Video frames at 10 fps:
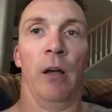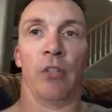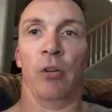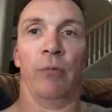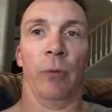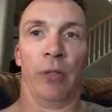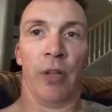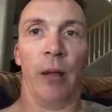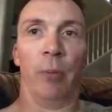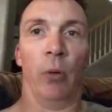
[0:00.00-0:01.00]
So, for
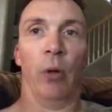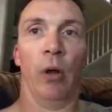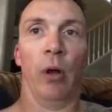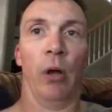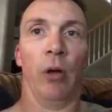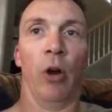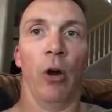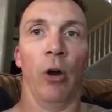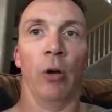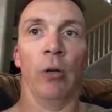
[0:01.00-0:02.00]
example, on
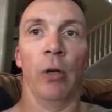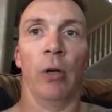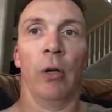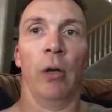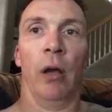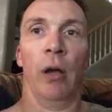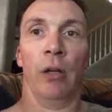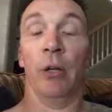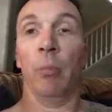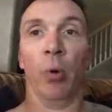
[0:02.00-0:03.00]
our
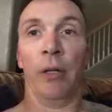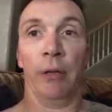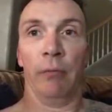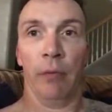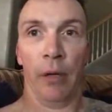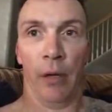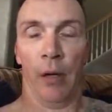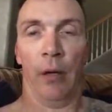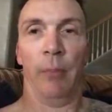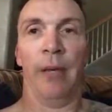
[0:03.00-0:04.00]
good morning
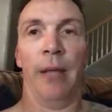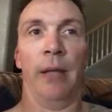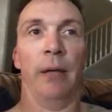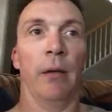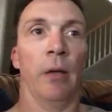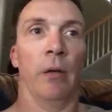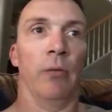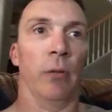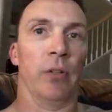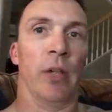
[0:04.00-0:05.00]
day,
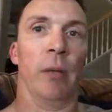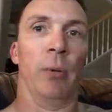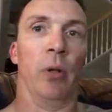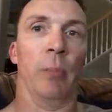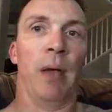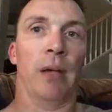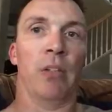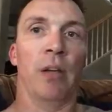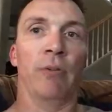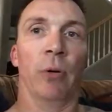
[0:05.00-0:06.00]
for example, on
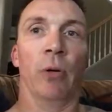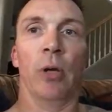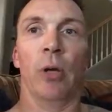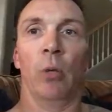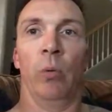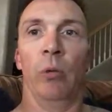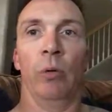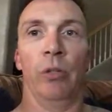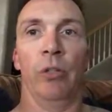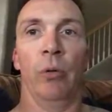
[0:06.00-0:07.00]
max effort, we
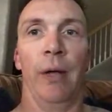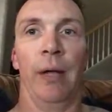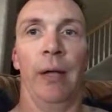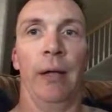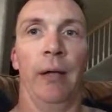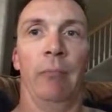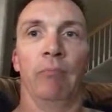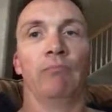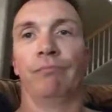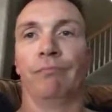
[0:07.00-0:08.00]
will do a
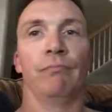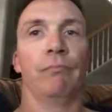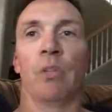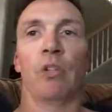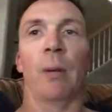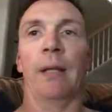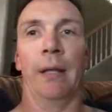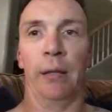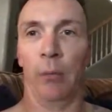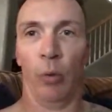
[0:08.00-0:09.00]
straight
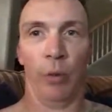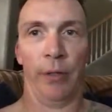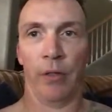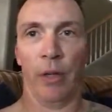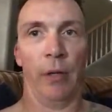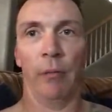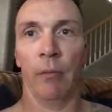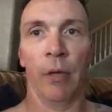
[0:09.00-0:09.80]
leg good morning, say.